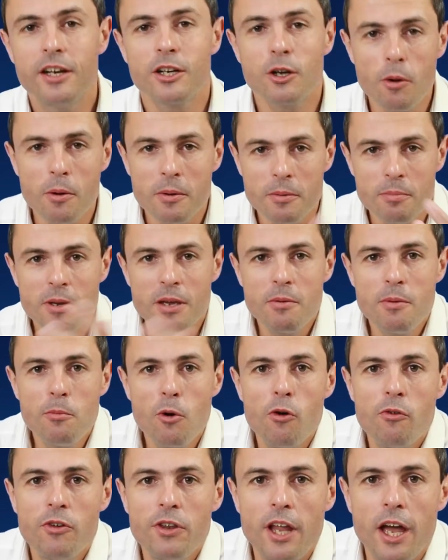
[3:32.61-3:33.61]
Come on, give me
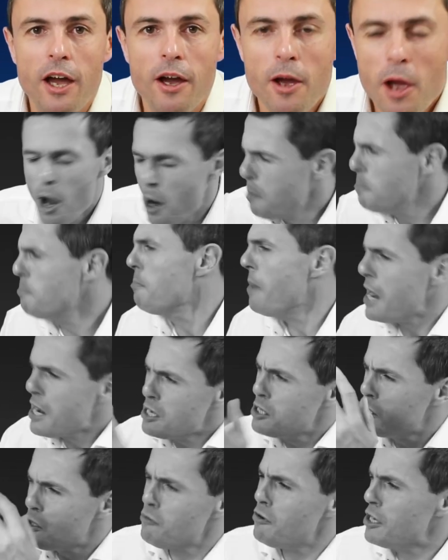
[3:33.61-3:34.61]
more than that.
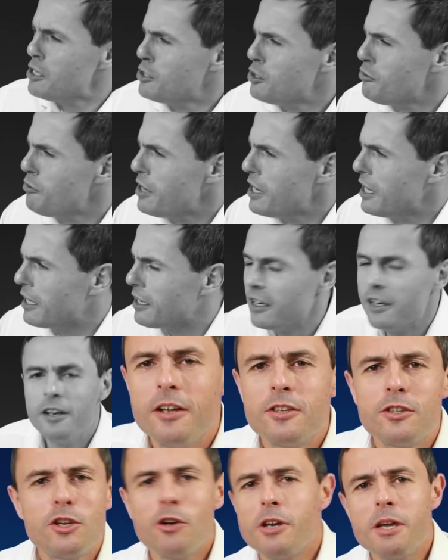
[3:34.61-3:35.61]
Major injury.
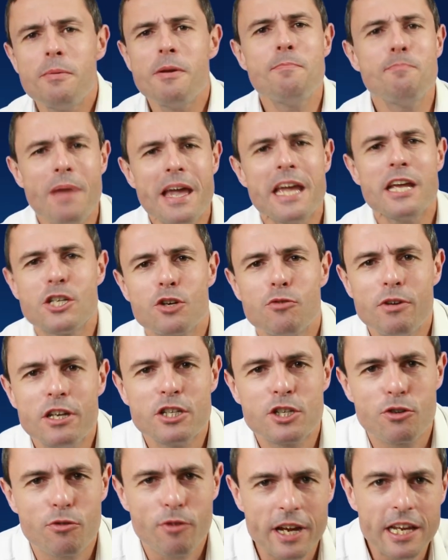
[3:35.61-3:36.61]
Don't give me major
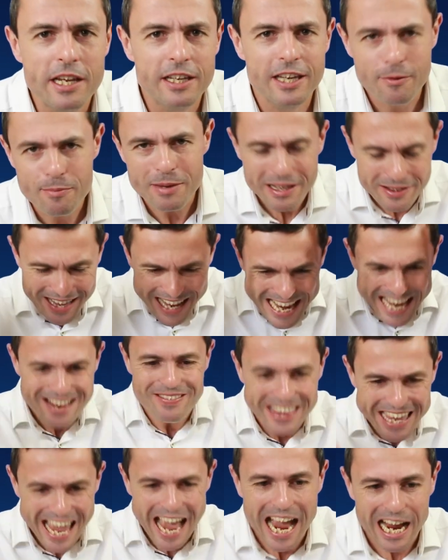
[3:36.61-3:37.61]
injury. Give me
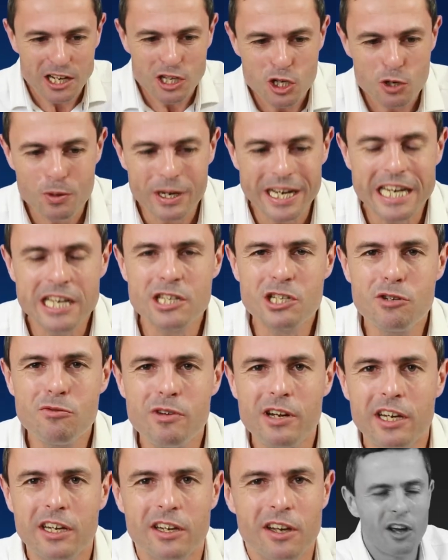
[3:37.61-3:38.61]
the actual
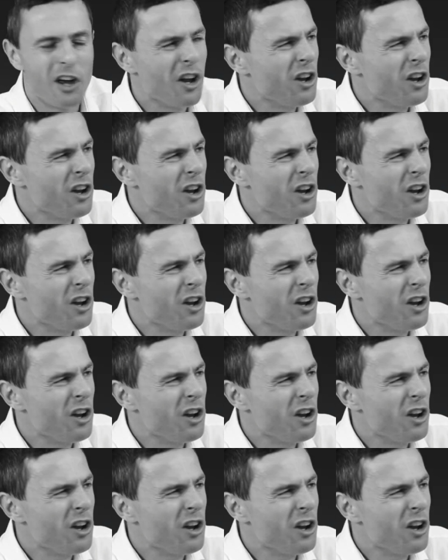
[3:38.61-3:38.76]
injury.